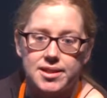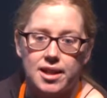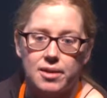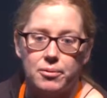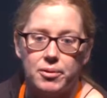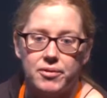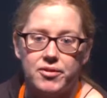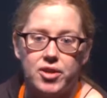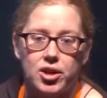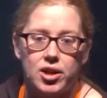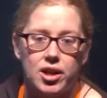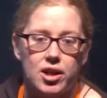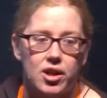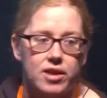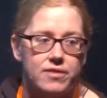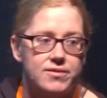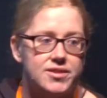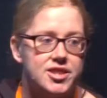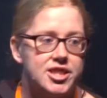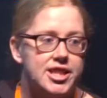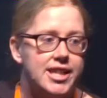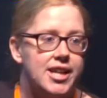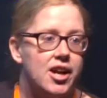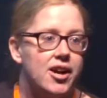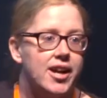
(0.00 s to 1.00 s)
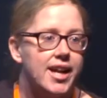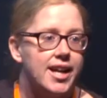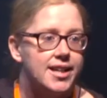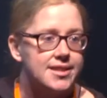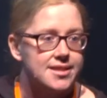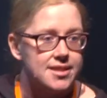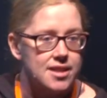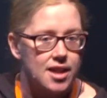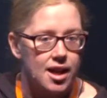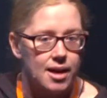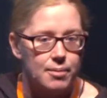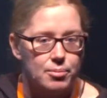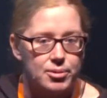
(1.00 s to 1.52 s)
Like we've got a lot of GIS
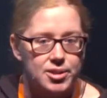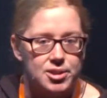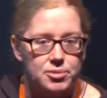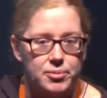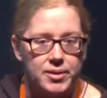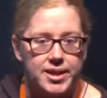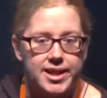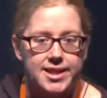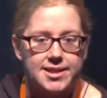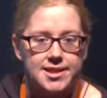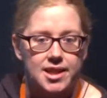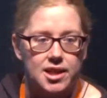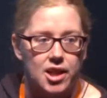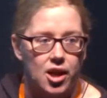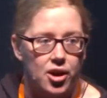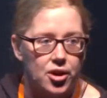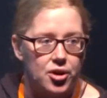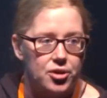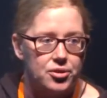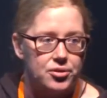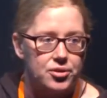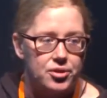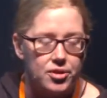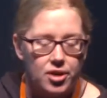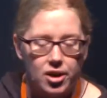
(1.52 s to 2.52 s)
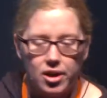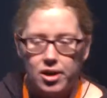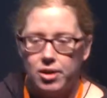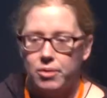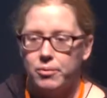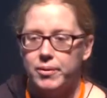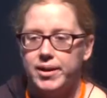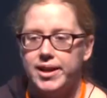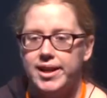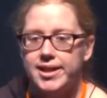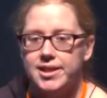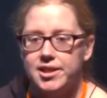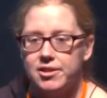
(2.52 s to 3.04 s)
libraries we need to load.
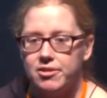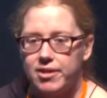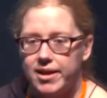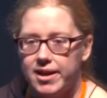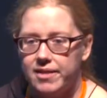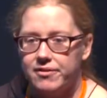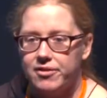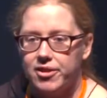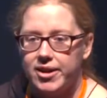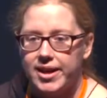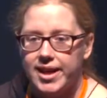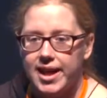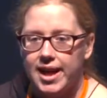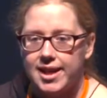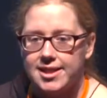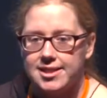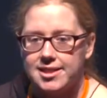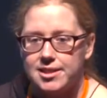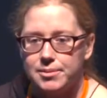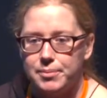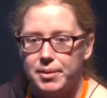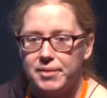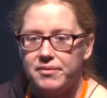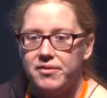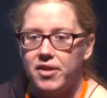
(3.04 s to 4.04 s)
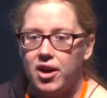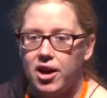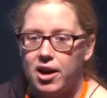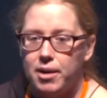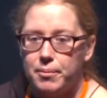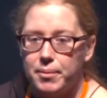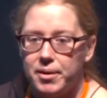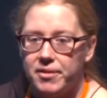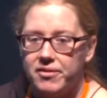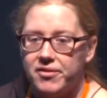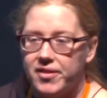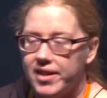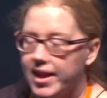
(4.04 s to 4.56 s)
We need to create a very custom
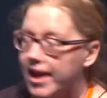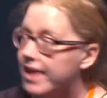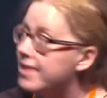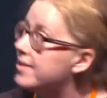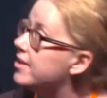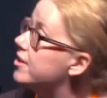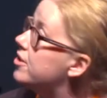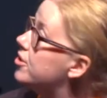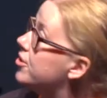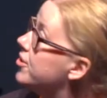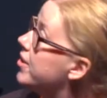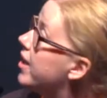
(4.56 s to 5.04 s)
environment for that to do